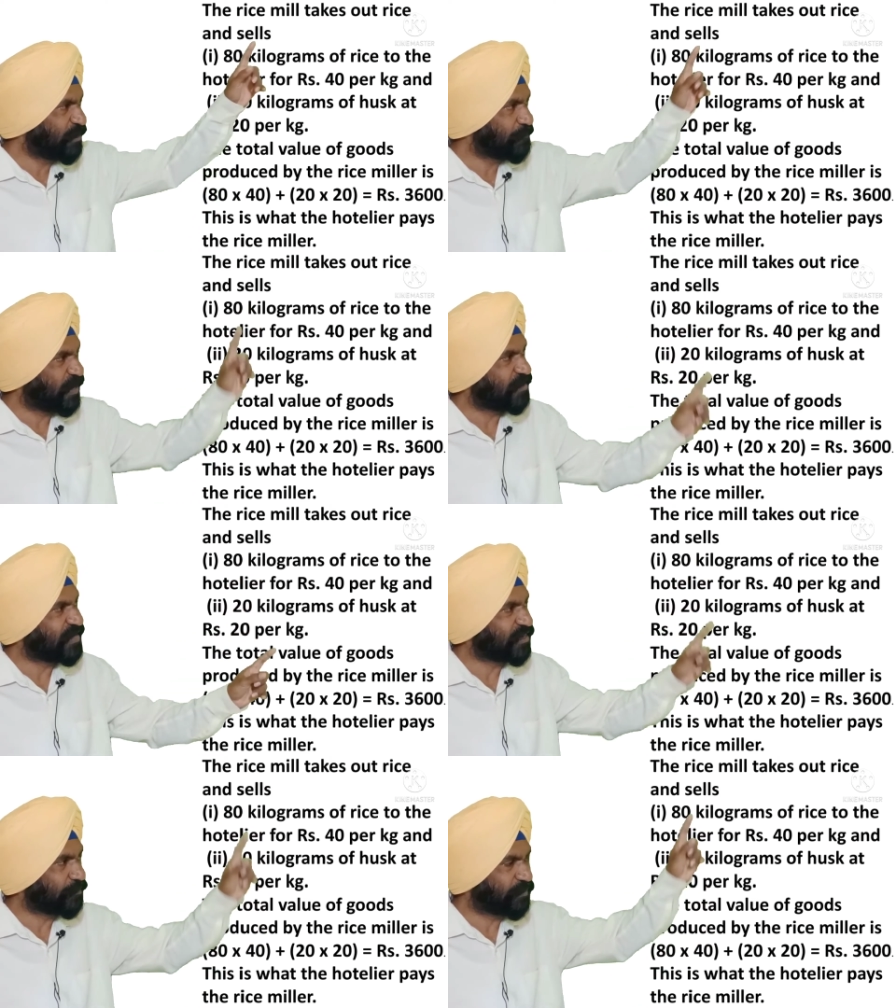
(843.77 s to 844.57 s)
paying
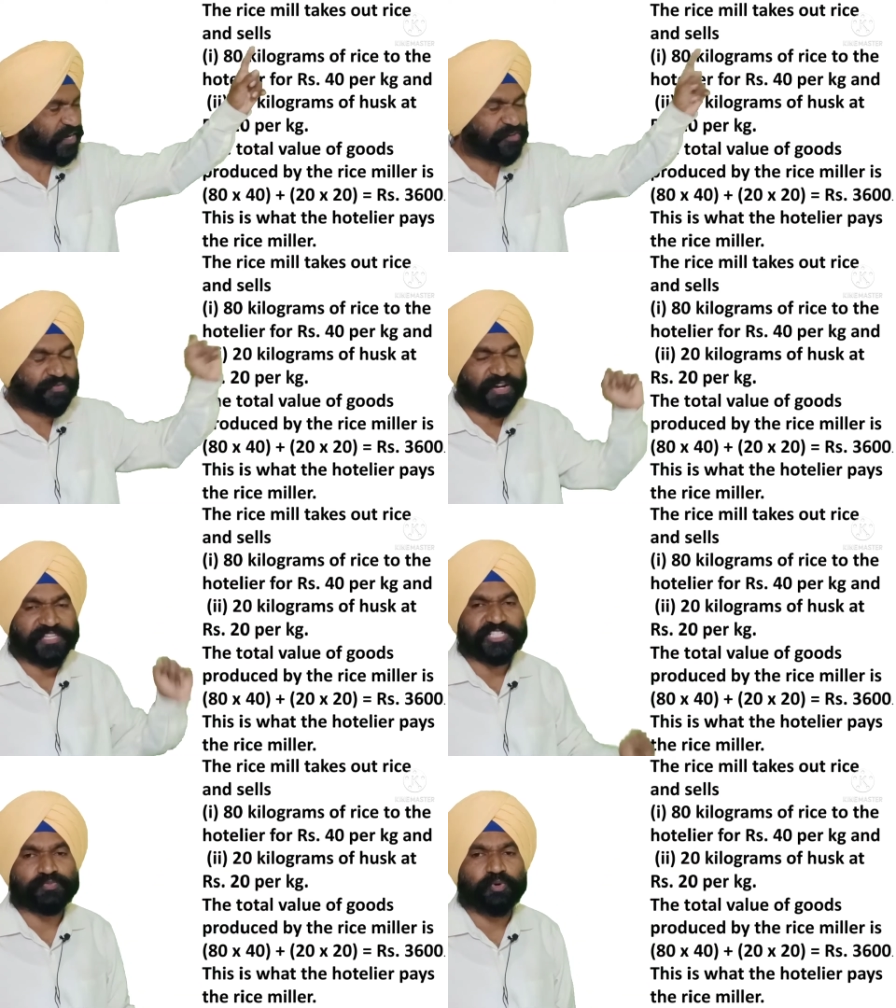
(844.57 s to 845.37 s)
the money for
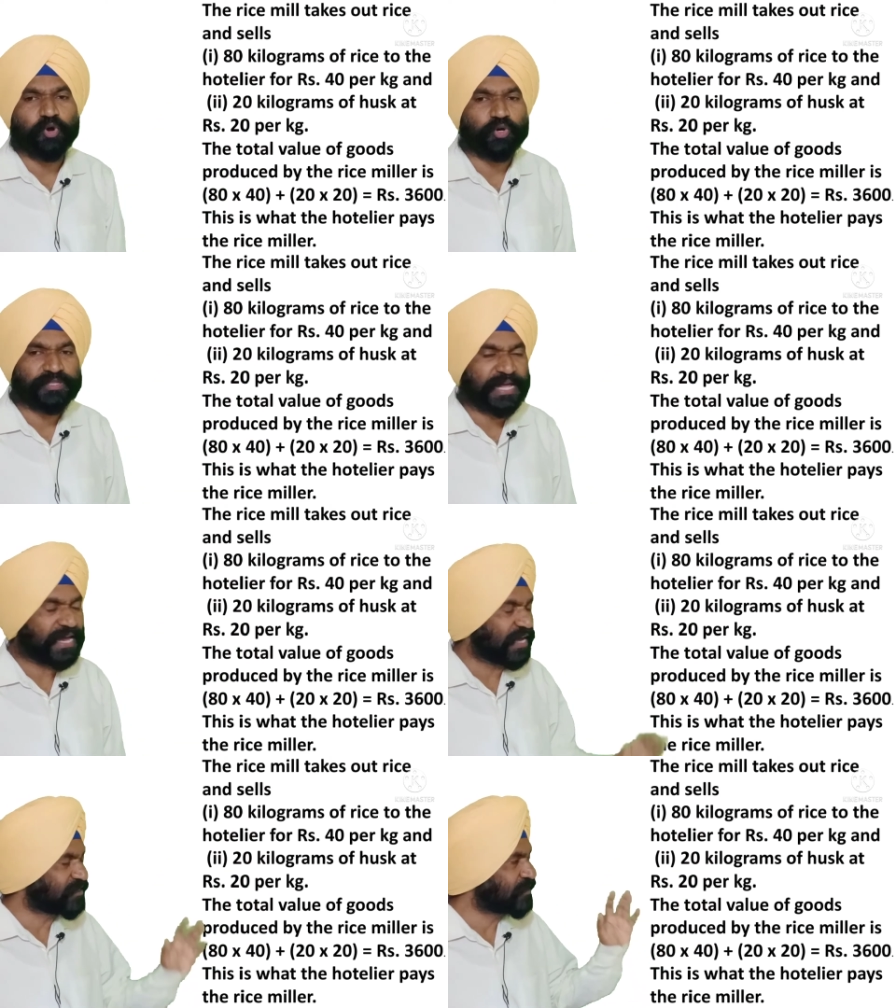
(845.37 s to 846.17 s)
this both
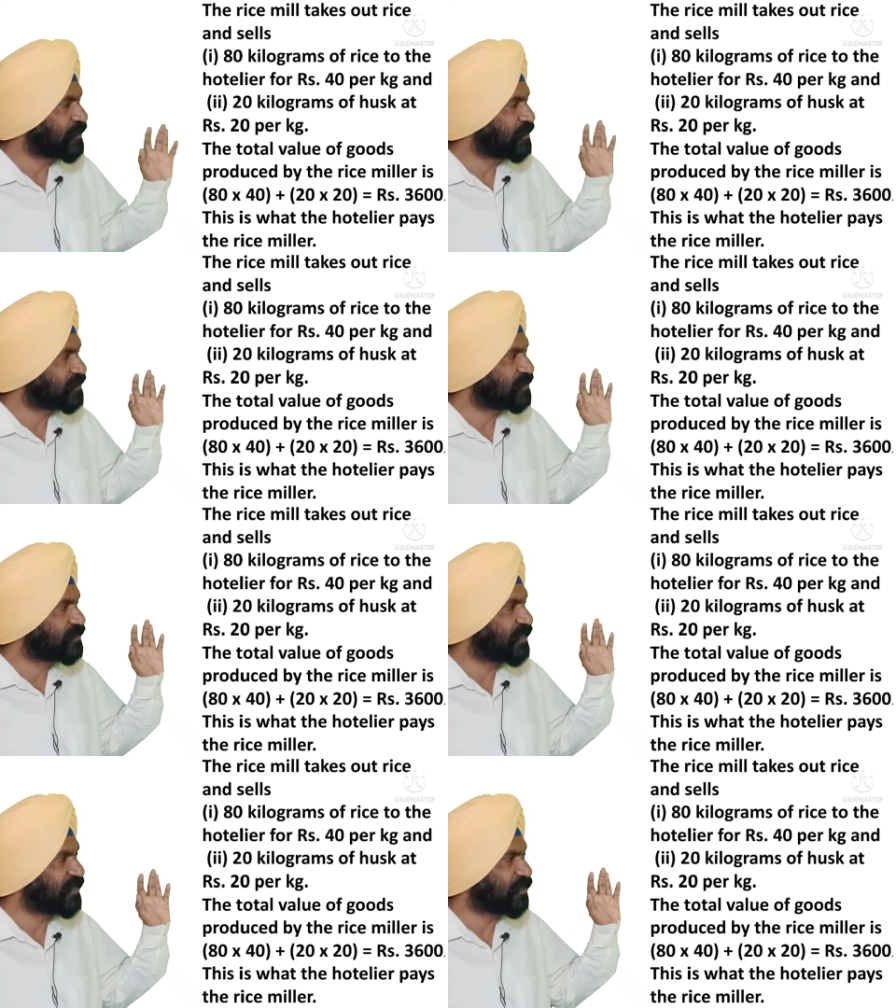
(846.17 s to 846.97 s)
as
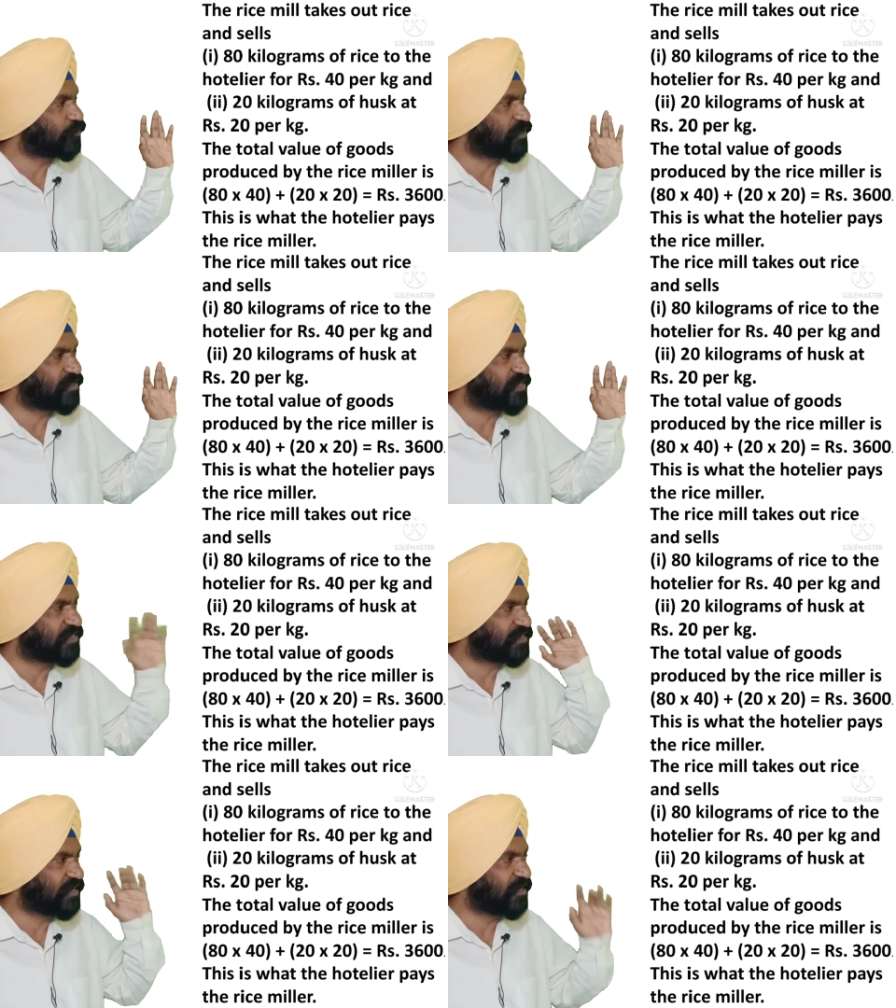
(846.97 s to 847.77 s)

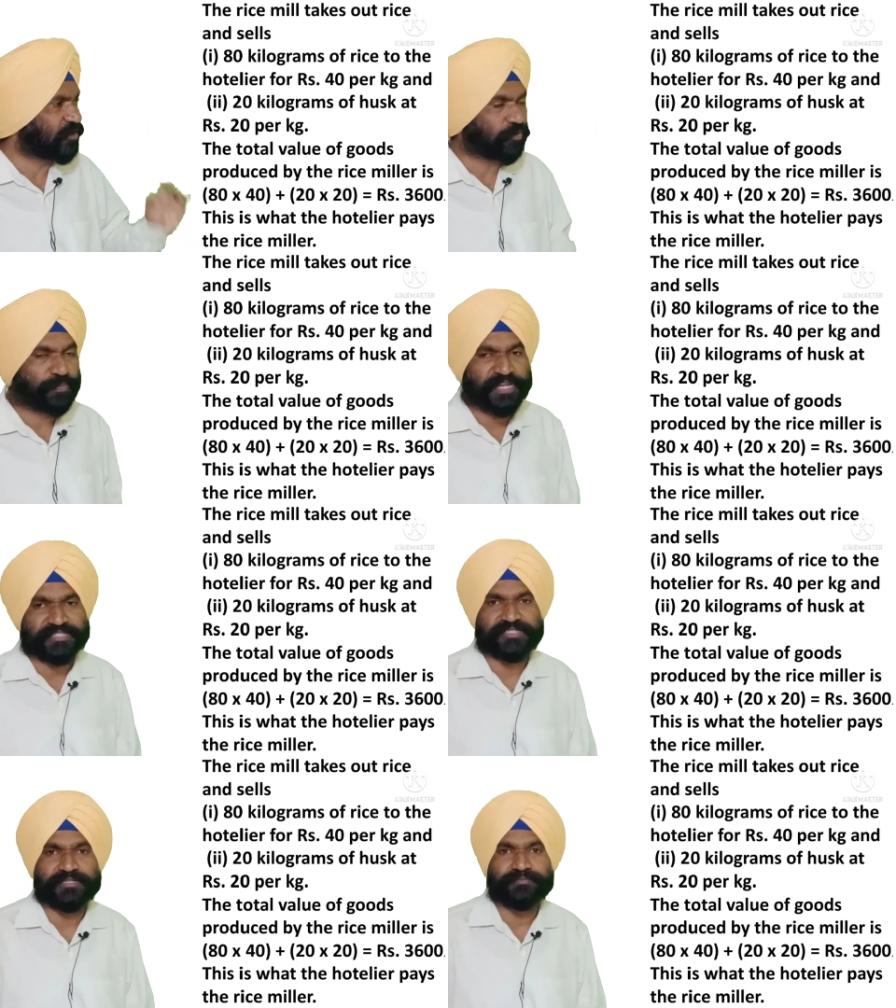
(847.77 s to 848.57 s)
3600
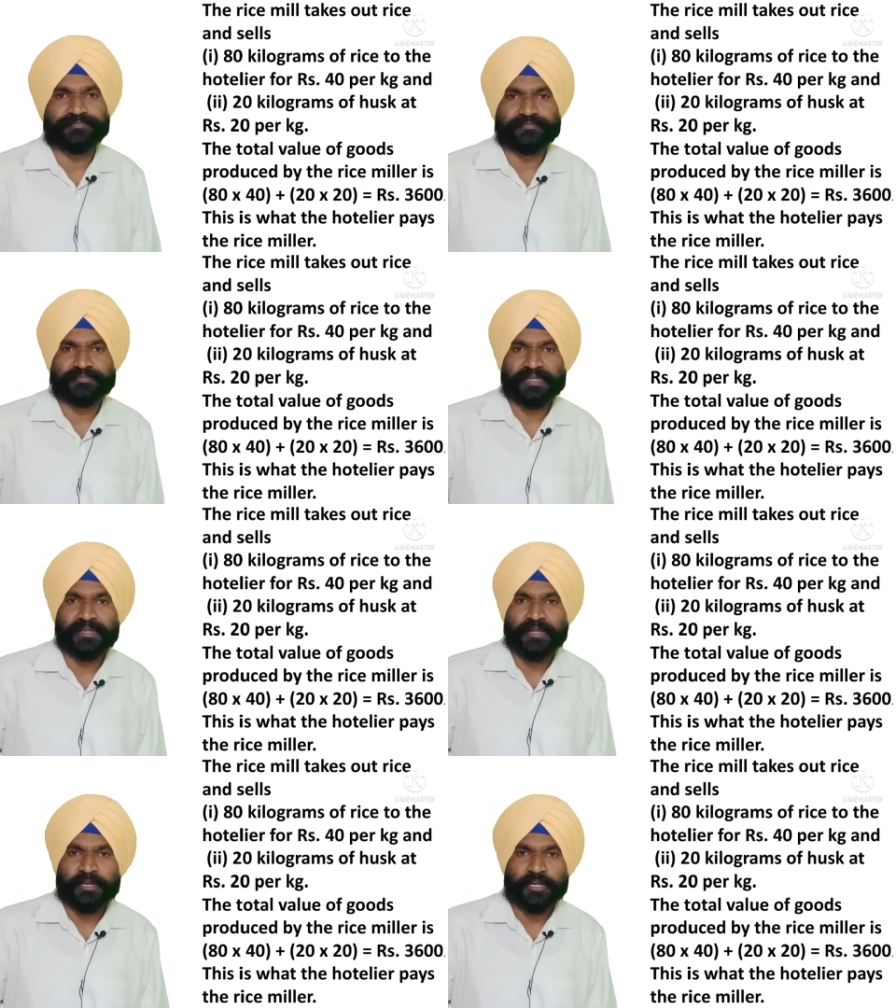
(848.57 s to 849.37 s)
rupees.
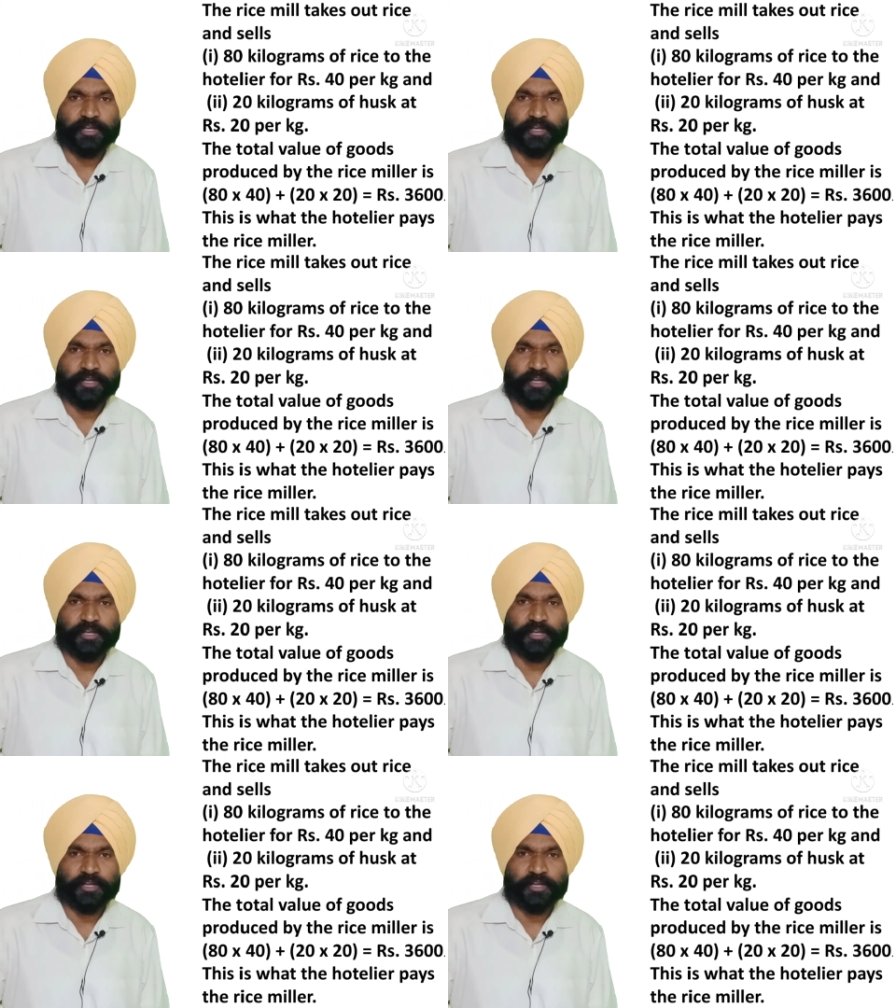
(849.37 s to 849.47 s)
Now the